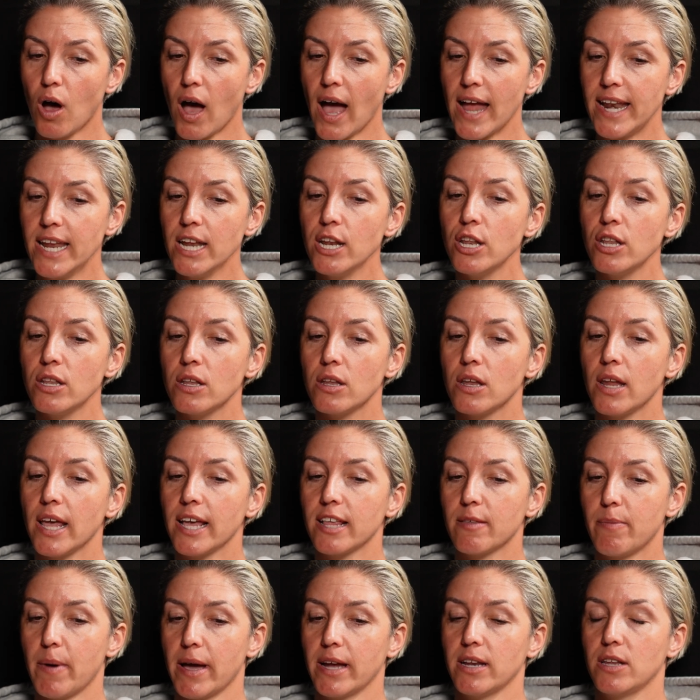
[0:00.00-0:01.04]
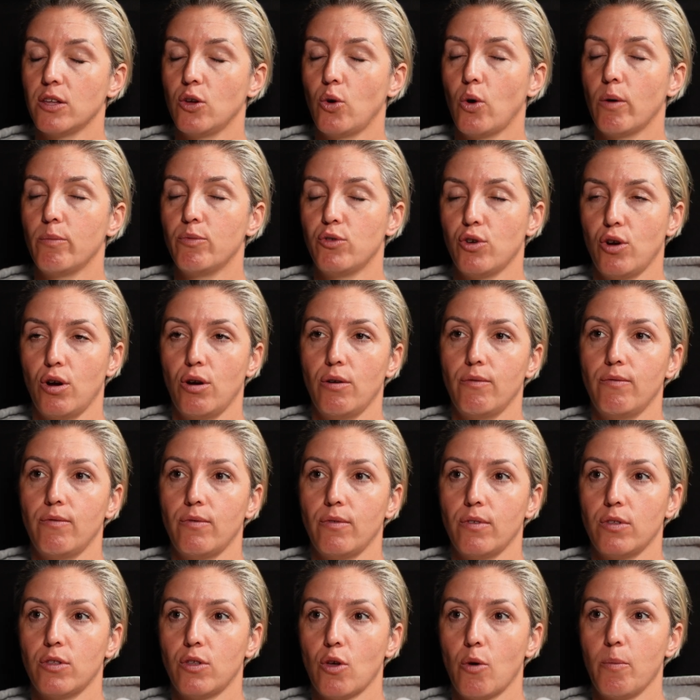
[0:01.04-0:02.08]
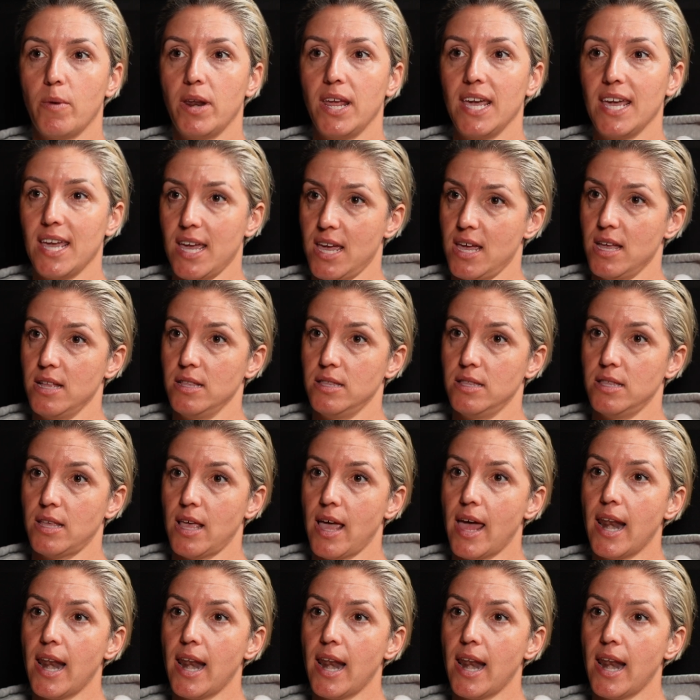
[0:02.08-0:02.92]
I didn't expect to observe so many kids,